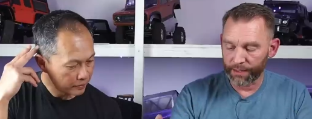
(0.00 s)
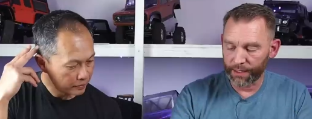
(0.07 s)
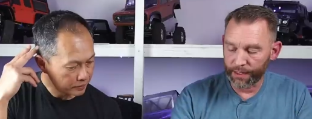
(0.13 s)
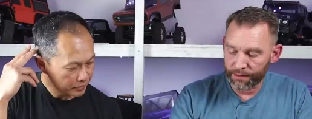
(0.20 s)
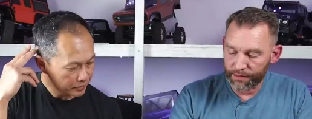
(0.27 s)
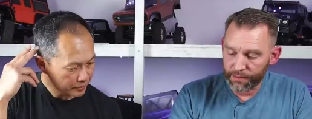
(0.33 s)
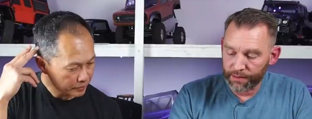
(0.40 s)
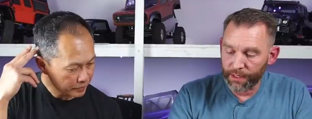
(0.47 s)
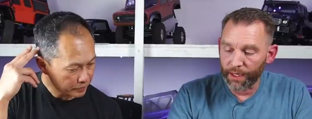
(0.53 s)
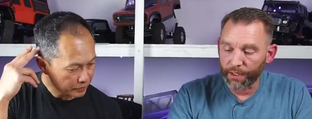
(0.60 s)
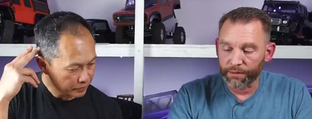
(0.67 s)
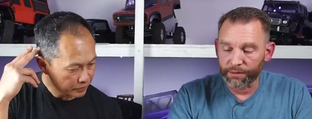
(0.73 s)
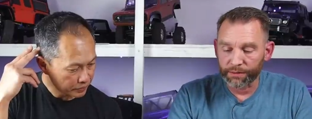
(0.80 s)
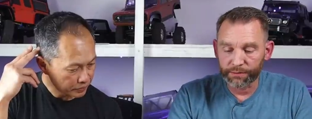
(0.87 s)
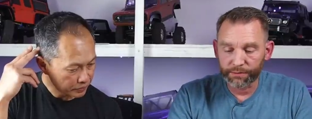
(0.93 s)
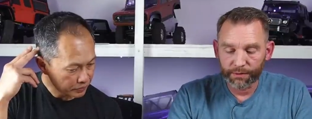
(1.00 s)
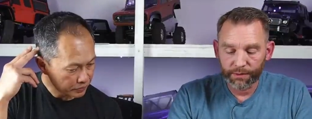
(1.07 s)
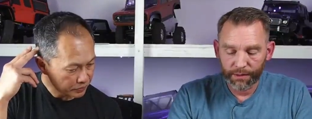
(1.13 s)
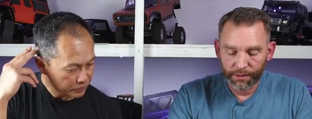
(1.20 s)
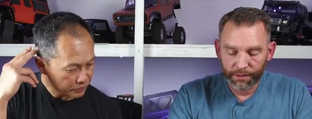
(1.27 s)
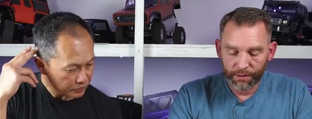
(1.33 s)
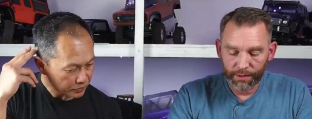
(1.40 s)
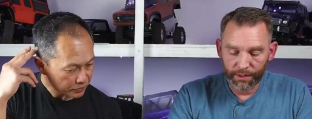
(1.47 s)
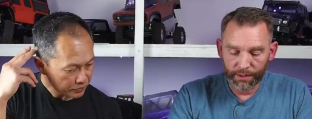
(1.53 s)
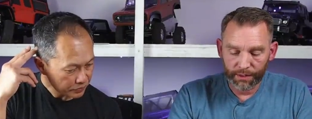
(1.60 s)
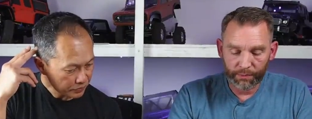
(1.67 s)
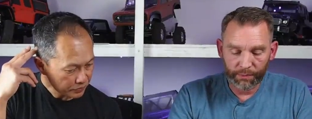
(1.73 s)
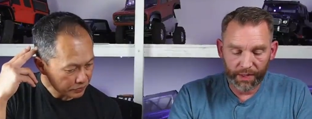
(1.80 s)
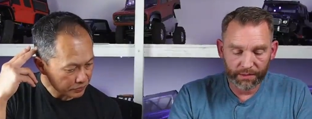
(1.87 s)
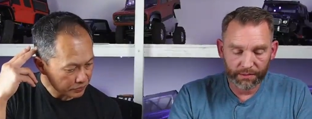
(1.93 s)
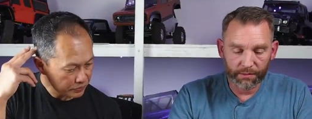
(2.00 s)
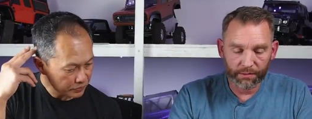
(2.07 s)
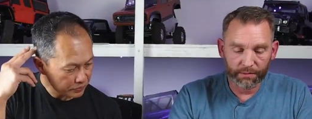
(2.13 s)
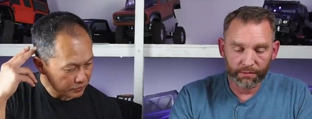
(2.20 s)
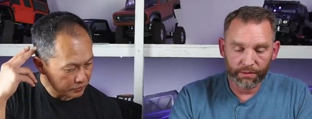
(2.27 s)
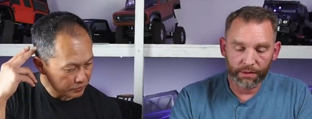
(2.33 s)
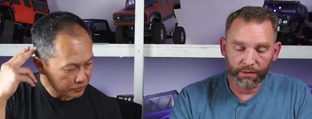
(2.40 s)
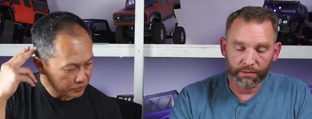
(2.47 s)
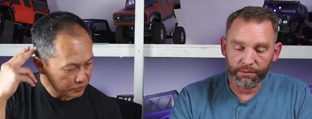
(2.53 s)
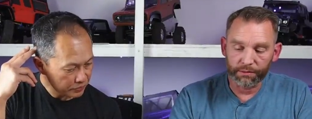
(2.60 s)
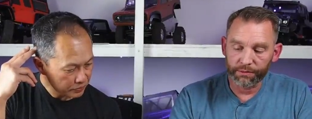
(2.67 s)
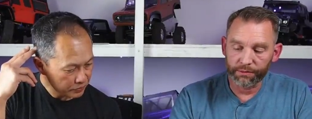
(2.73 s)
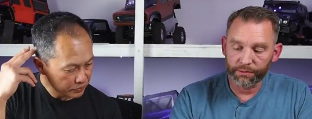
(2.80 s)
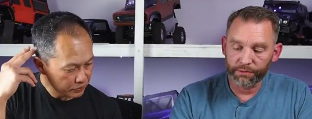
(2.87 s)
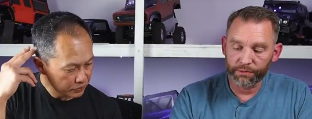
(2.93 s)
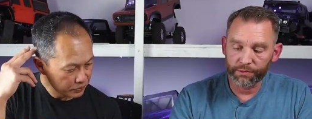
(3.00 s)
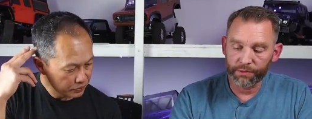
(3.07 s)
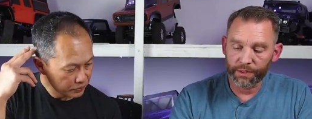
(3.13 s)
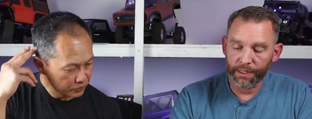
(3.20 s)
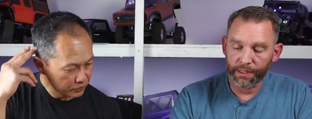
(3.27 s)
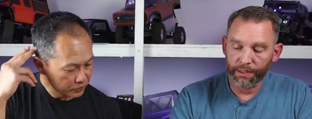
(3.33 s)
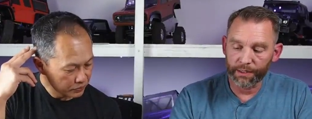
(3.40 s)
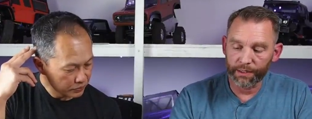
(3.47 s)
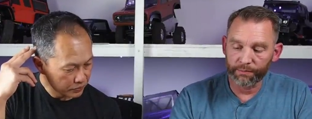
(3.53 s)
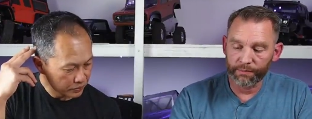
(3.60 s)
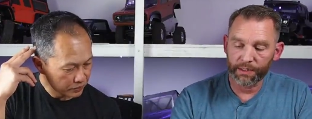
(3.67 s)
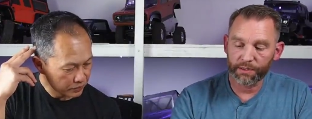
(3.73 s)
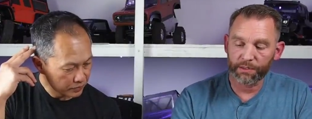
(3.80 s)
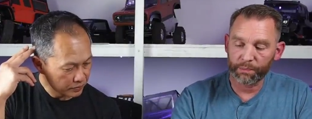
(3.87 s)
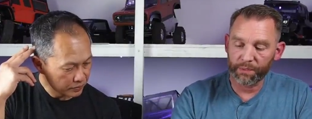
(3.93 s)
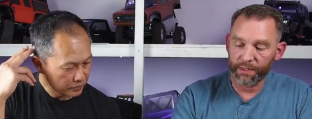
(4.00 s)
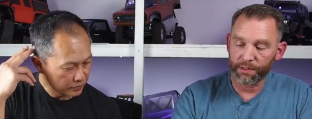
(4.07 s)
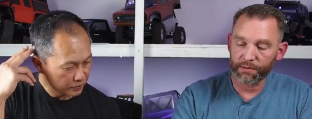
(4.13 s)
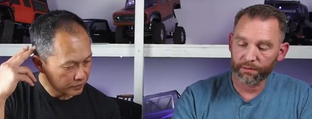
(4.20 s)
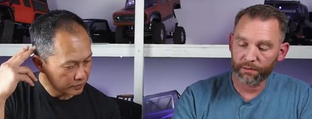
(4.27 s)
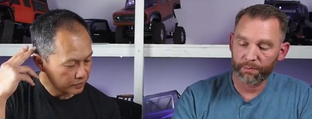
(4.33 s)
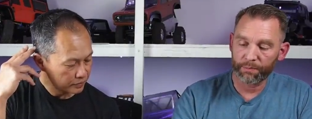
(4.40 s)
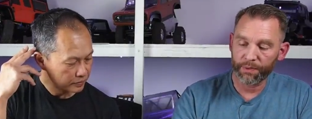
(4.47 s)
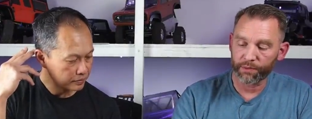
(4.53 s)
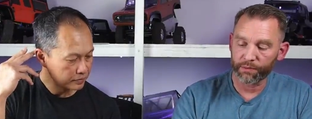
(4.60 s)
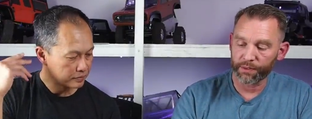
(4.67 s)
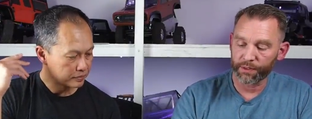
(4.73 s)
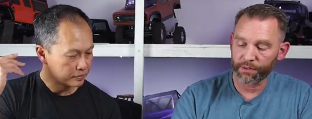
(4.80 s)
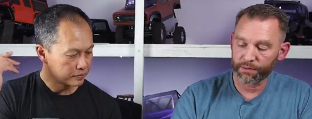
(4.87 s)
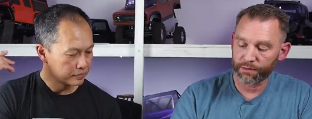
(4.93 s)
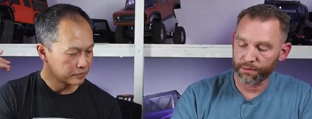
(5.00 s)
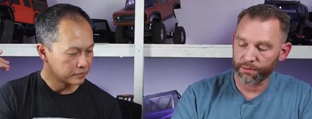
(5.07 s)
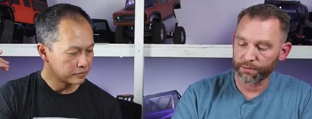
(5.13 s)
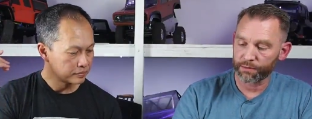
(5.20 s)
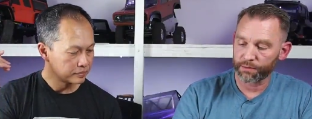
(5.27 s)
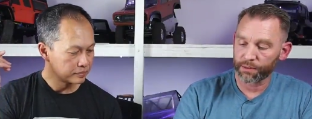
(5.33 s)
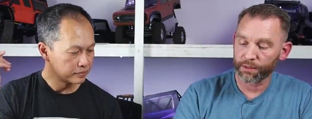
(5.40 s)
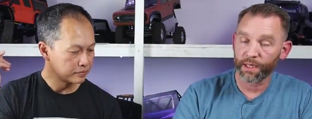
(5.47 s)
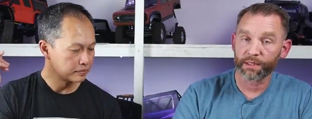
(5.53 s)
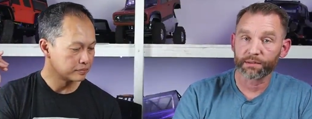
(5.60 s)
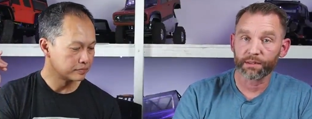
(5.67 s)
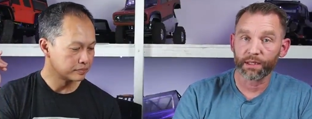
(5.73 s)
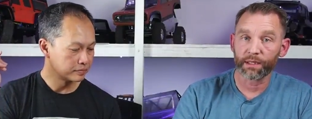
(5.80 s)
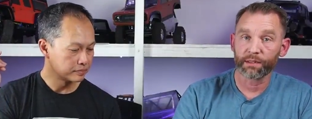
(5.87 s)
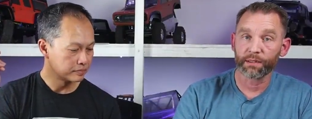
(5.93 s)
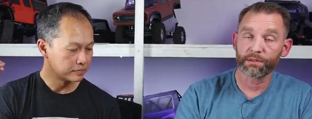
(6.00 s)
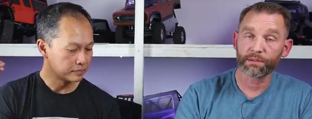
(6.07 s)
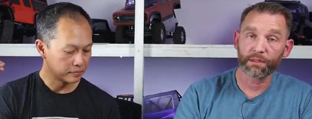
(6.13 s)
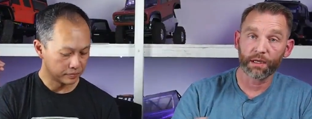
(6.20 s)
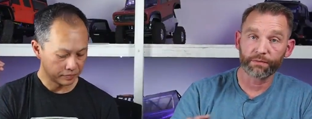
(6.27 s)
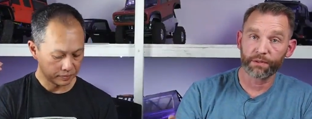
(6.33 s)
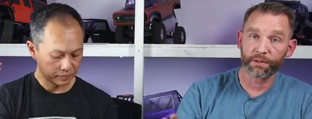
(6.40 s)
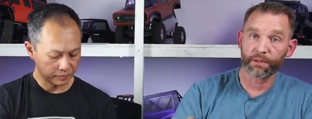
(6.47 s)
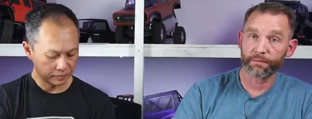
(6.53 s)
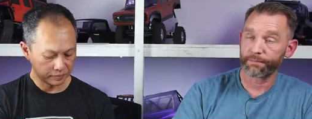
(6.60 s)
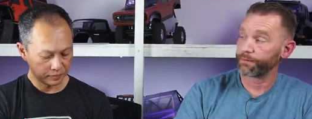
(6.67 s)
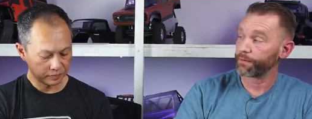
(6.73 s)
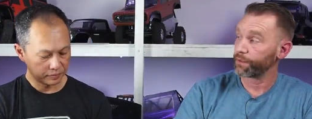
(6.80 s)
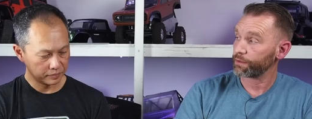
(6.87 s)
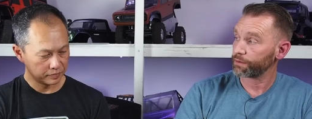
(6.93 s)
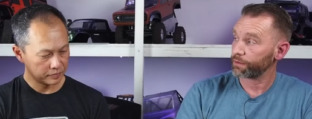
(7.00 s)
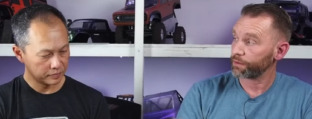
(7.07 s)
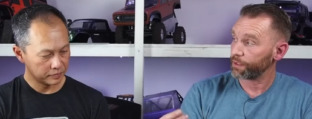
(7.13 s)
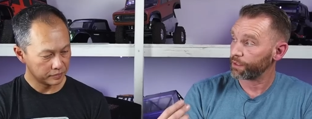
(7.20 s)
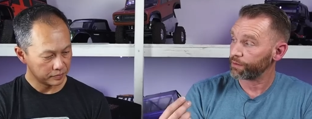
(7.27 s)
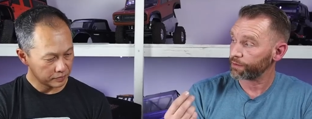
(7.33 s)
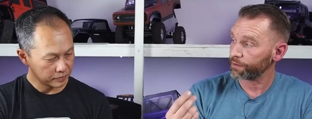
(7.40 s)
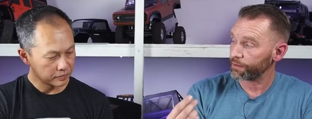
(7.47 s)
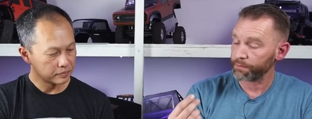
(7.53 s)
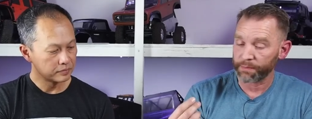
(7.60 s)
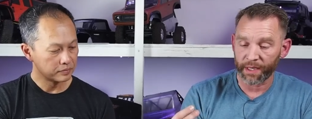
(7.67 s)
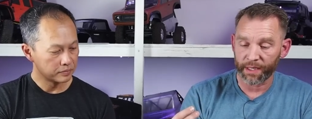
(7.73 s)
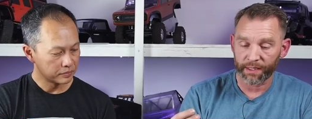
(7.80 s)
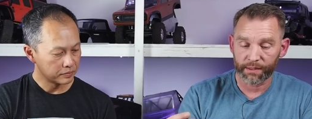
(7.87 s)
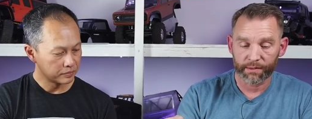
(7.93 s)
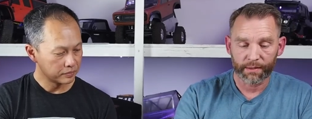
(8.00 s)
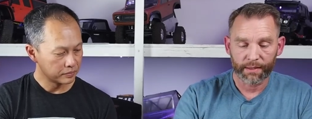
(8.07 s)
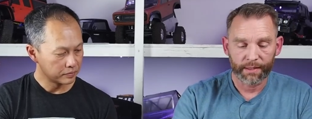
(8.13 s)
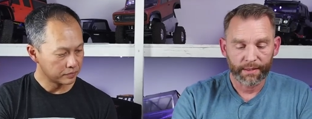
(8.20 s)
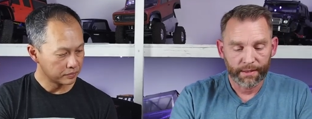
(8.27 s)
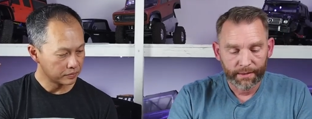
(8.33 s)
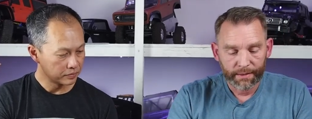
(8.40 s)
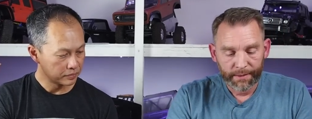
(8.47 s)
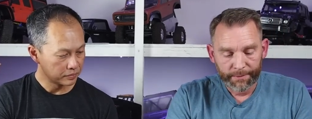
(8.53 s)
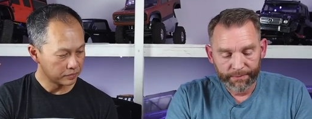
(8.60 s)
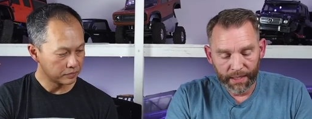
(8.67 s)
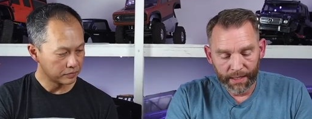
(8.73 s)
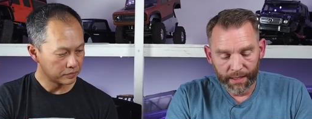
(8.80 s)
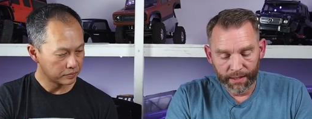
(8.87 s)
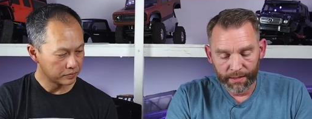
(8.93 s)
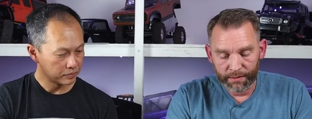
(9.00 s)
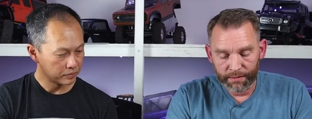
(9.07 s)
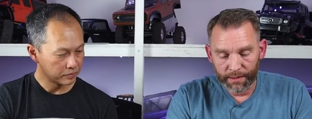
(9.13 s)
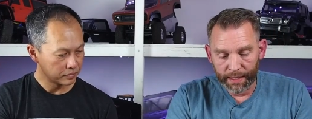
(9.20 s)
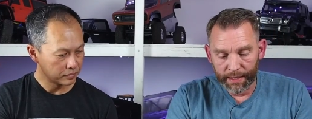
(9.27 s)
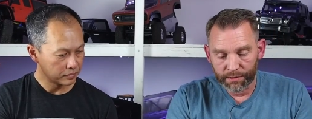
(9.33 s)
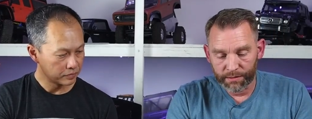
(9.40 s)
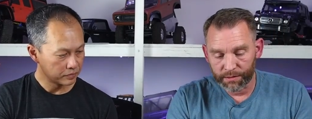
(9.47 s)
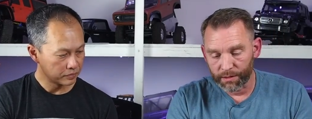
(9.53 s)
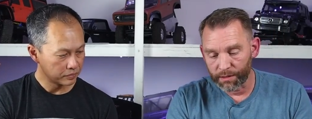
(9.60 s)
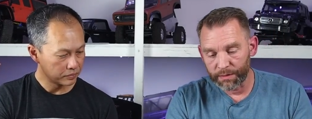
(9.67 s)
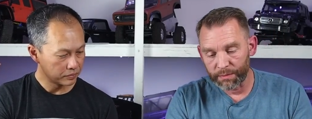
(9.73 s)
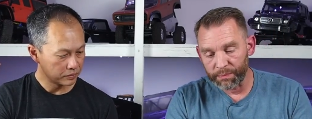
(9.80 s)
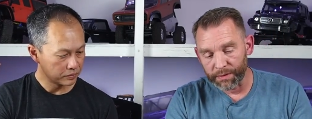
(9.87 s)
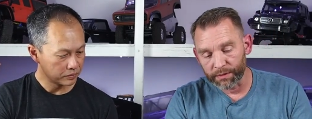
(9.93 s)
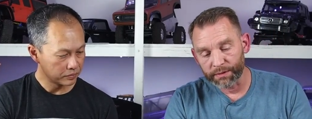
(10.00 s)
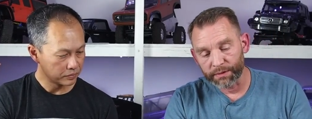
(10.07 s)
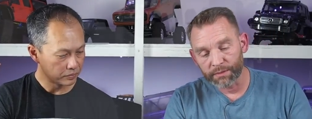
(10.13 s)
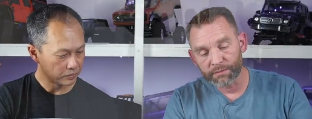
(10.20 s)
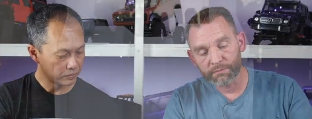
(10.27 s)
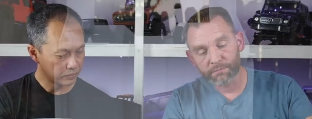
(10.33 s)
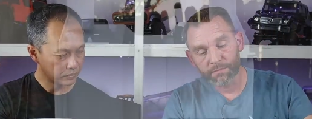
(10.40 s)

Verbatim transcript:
Speaker 1: and CA glue and basically glued um, each piece and component to the Lexan. I scuffed it up first so there's some bite and and started building